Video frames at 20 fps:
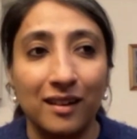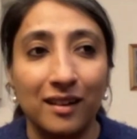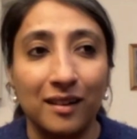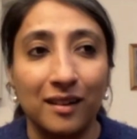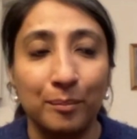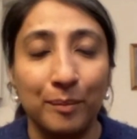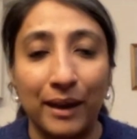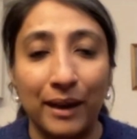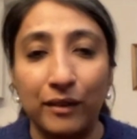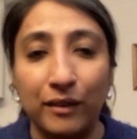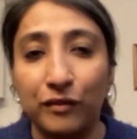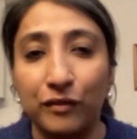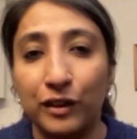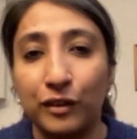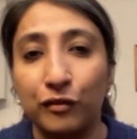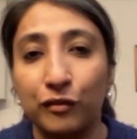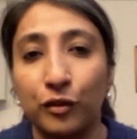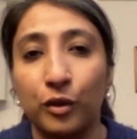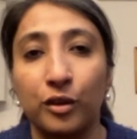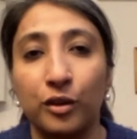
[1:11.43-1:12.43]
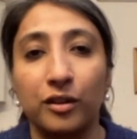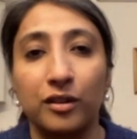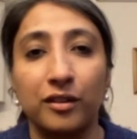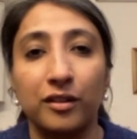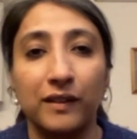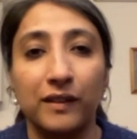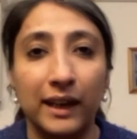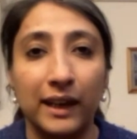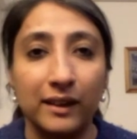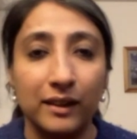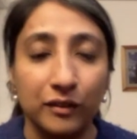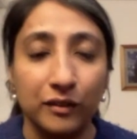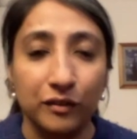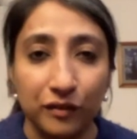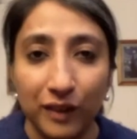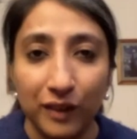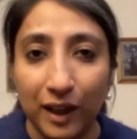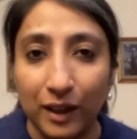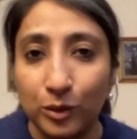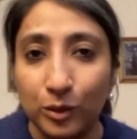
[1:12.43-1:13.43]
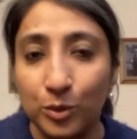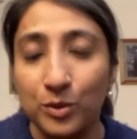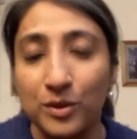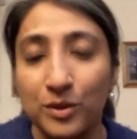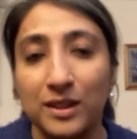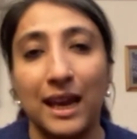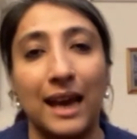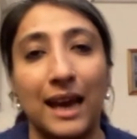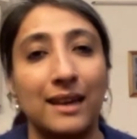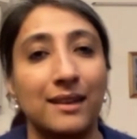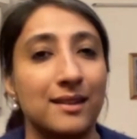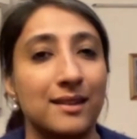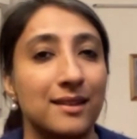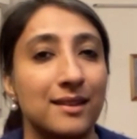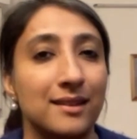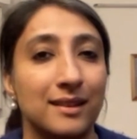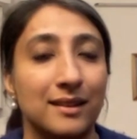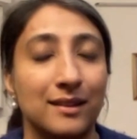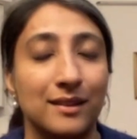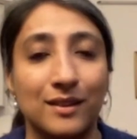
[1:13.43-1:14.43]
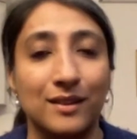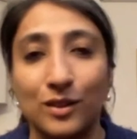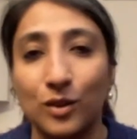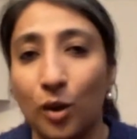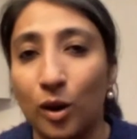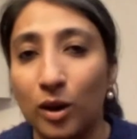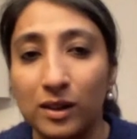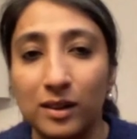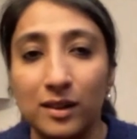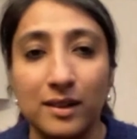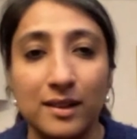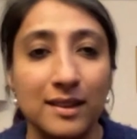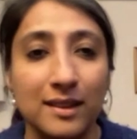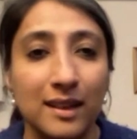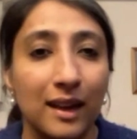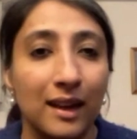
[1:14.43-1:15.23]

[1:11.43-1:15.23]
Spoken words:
a benefit for creative enthusiasts and scholars,